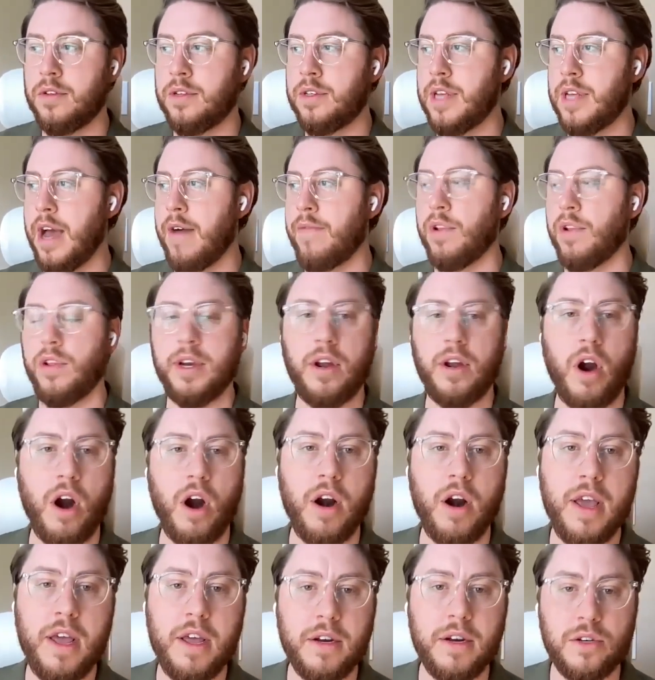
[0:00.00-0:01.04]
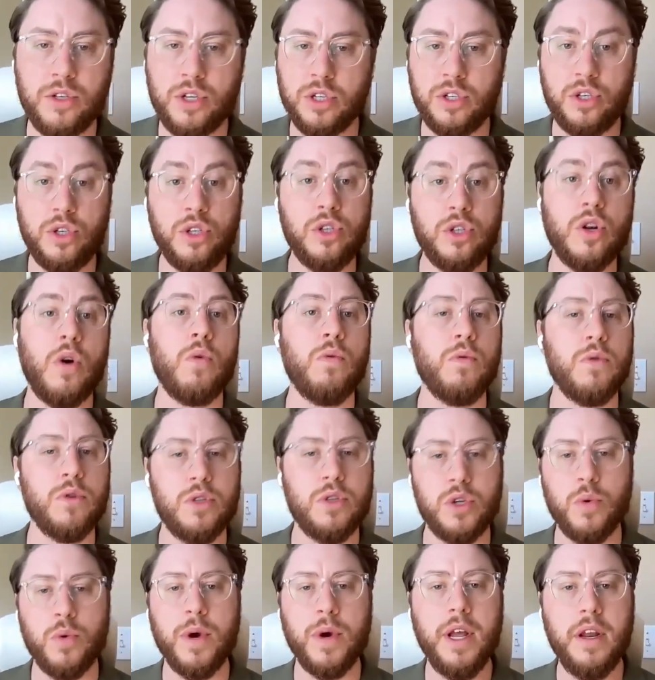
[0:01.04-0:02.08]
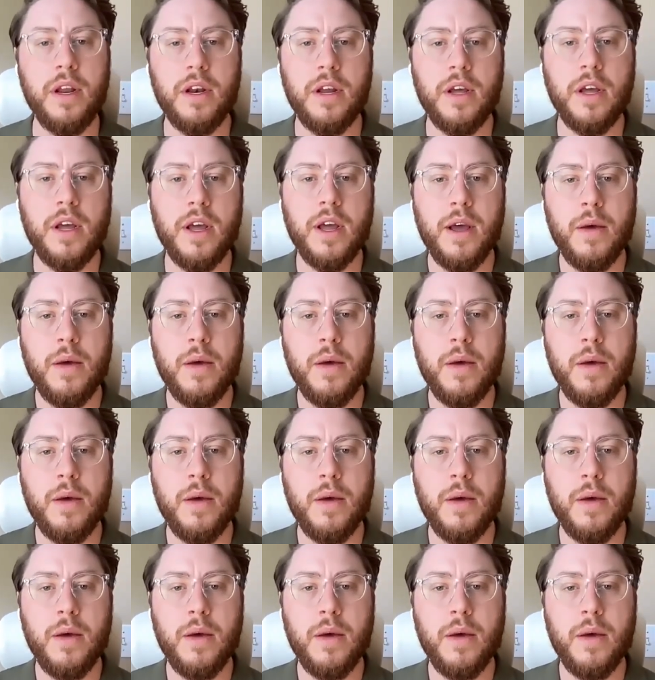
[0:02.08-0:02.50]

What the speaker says: devil incarnate, just don't do it,